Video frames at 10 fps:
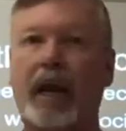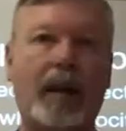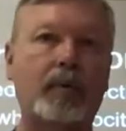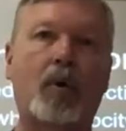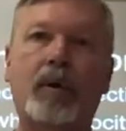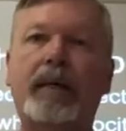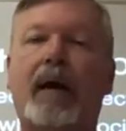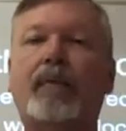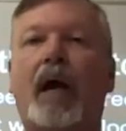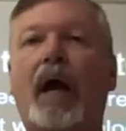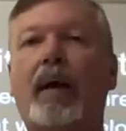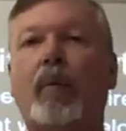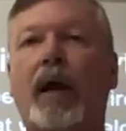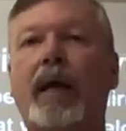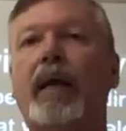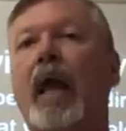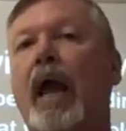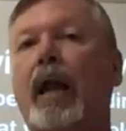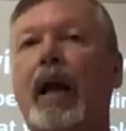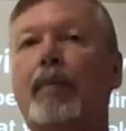hey, I'm going down the highway
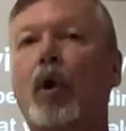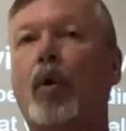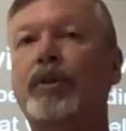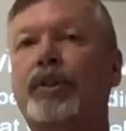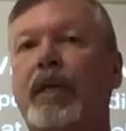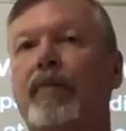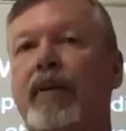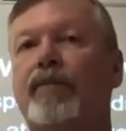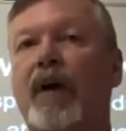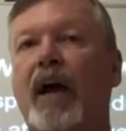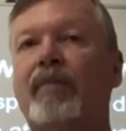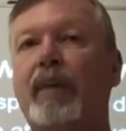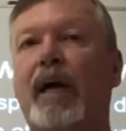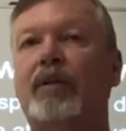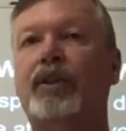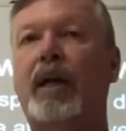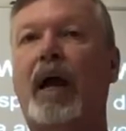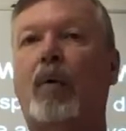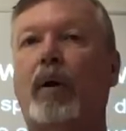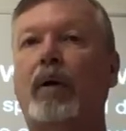and I'm going 75 miles an
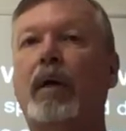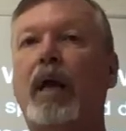hour.